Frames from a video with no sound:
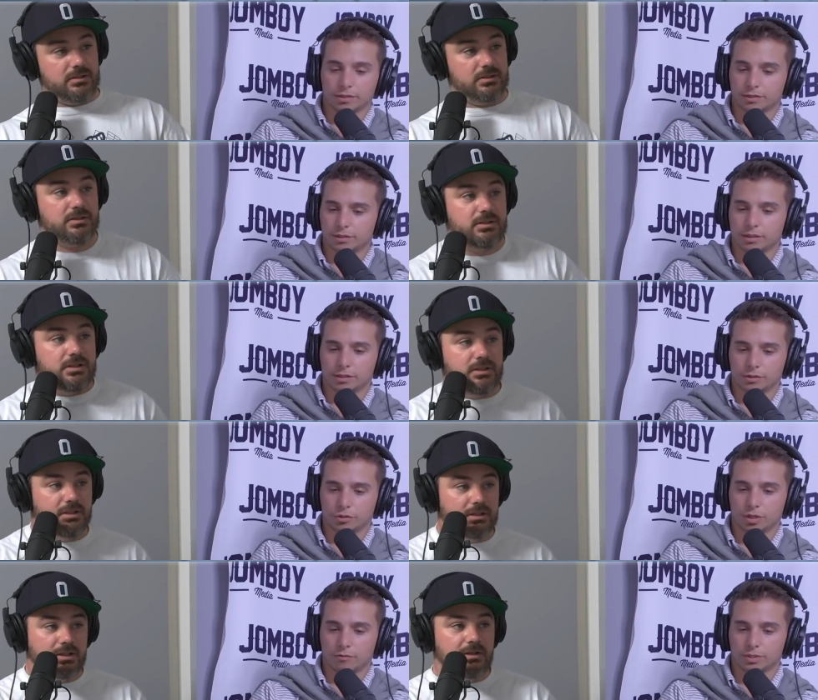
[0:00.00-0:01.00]
Speaker 1: it's the Yankees.
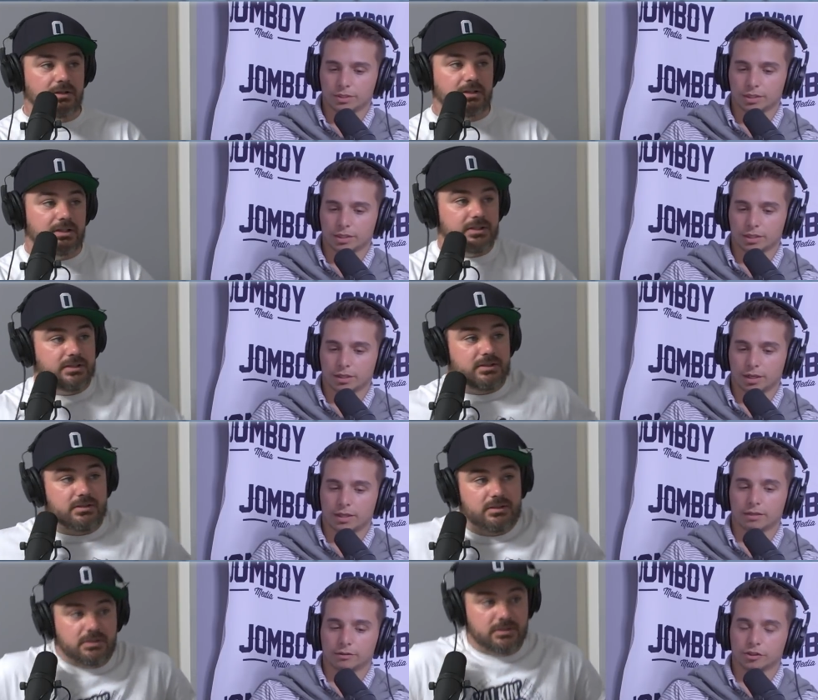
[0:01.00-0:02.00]
You have been saying that. I
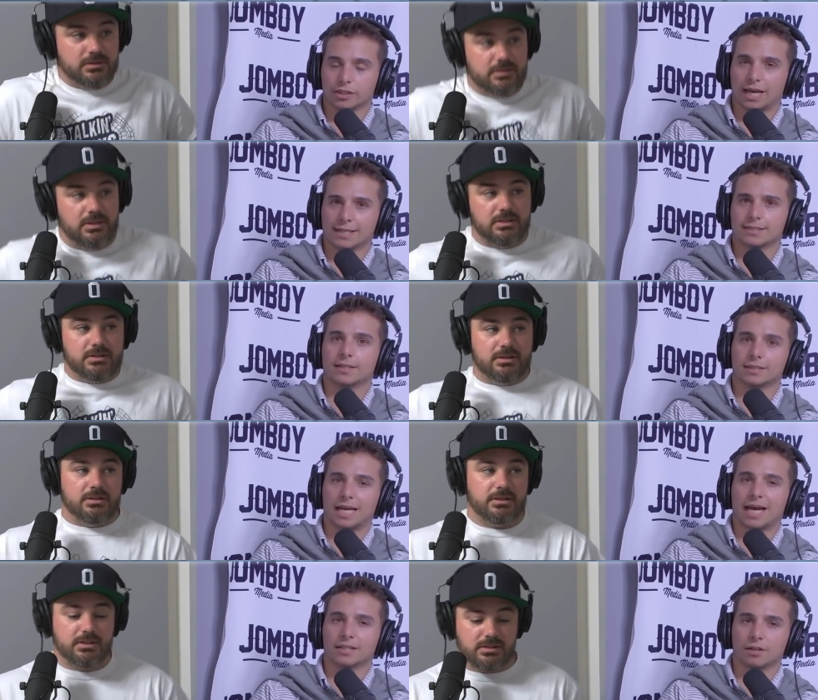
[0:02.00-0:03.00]
think just as things
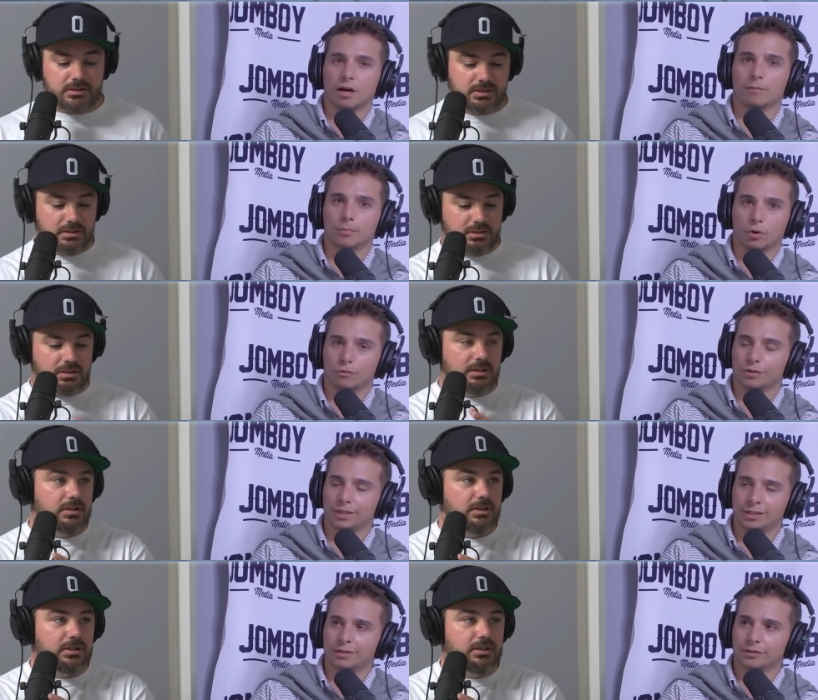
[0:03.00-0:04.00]
add up over the
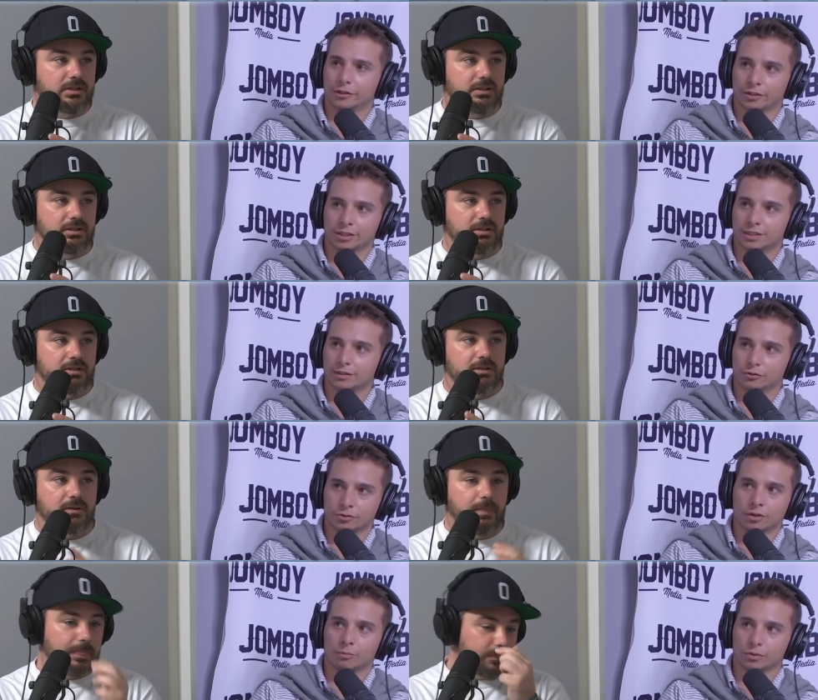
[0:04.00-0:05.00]
year, you're going to see
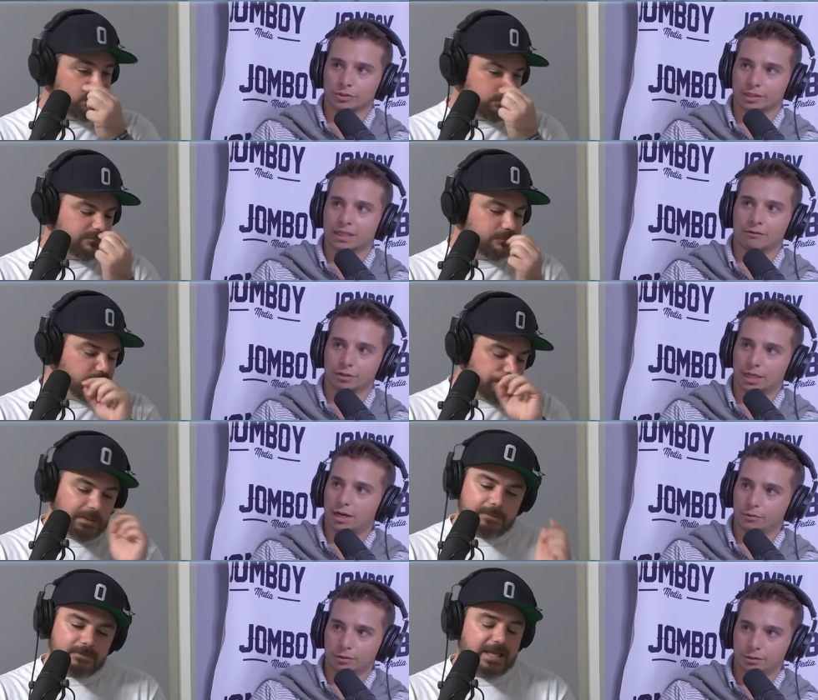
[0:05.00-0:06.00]
those numbers level
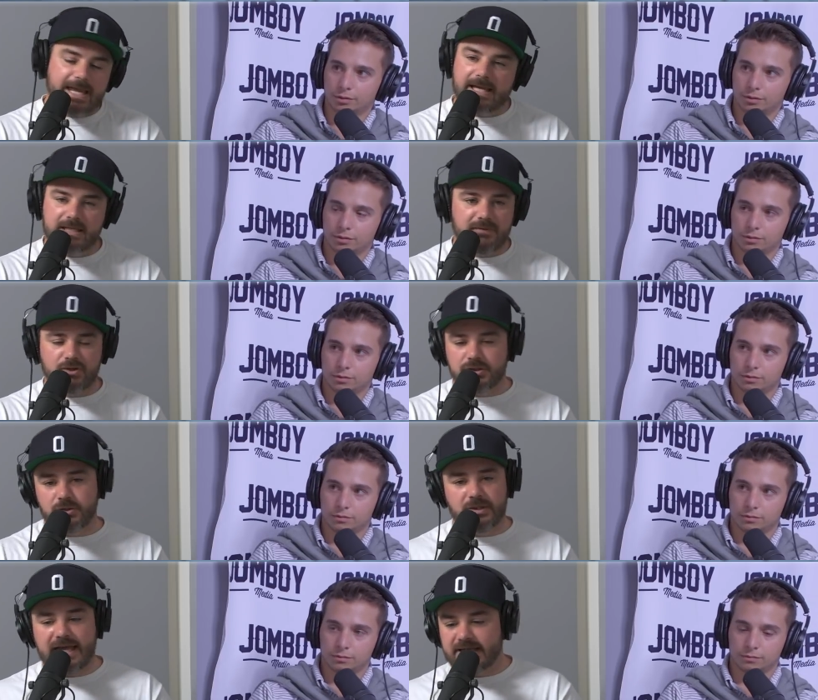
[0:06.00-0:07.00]
out.
Speaker 2: Yeah, if you
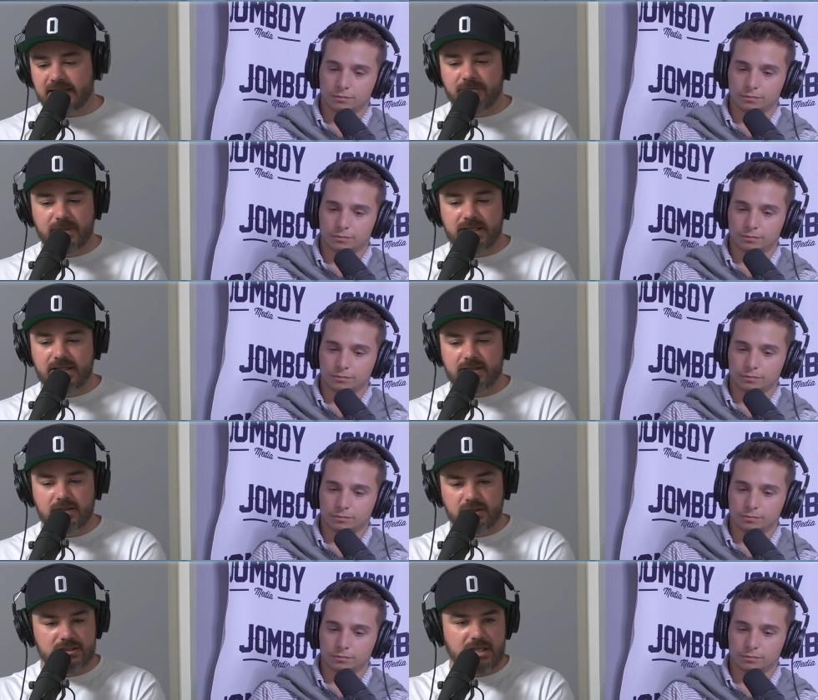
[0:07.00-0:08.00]
do that, give me
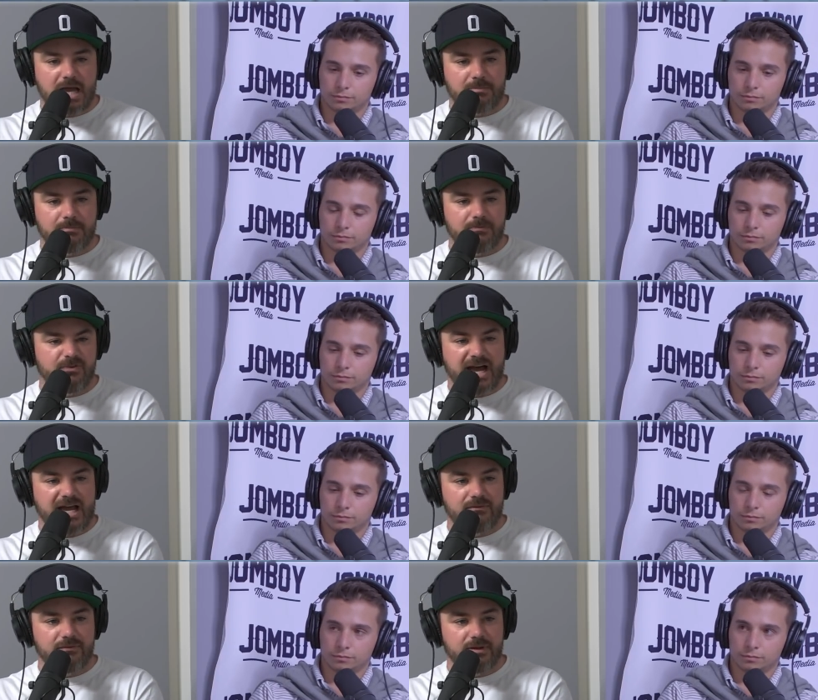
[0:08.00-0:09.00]
the top
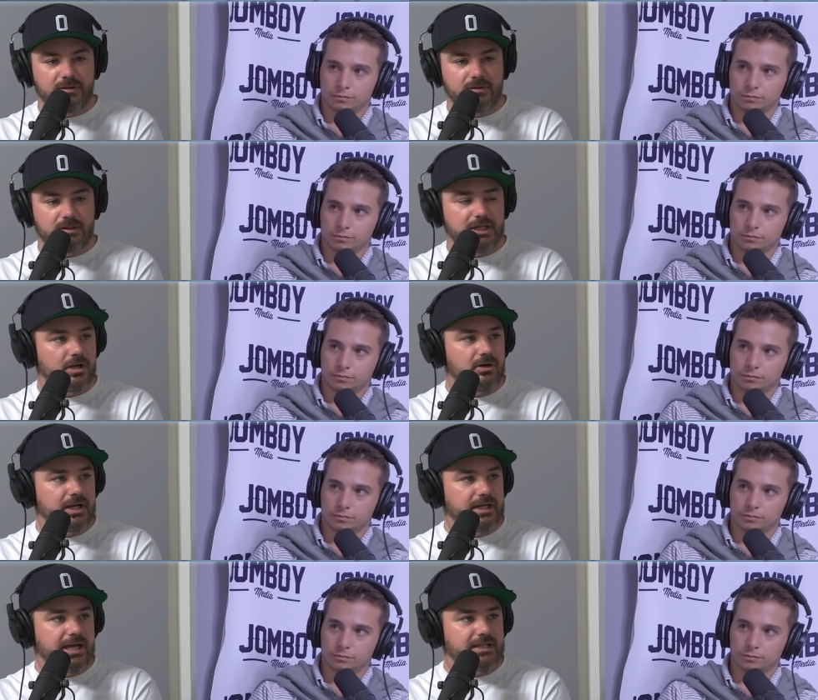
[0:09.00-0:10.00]
five E R
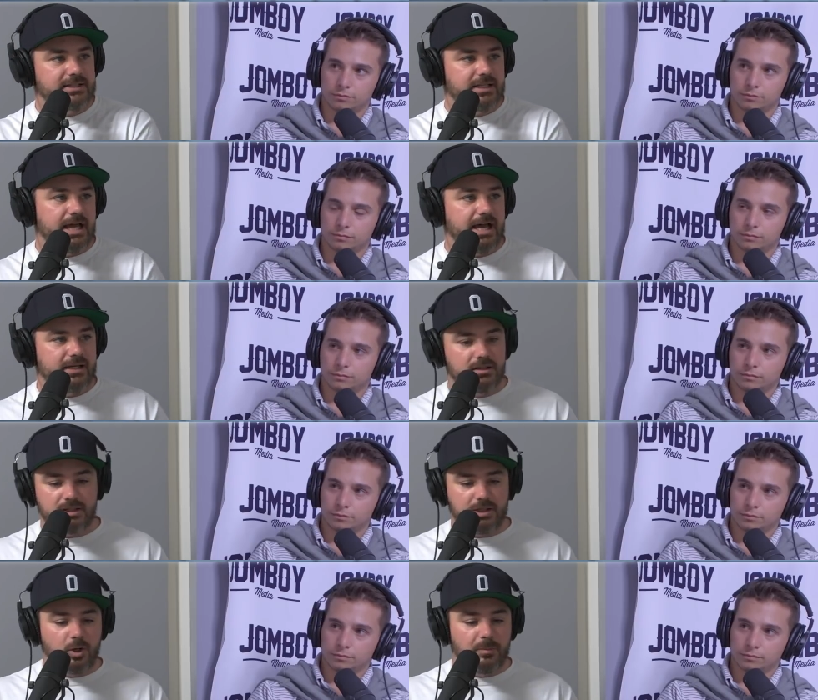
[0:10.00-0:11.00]
A guys and not
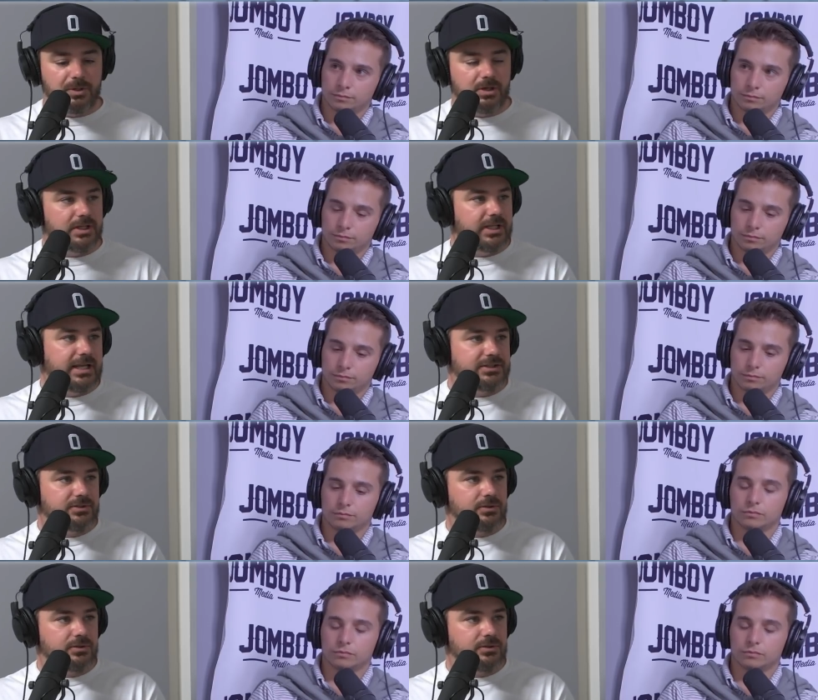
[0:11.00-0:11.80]
the opener, and then Nestor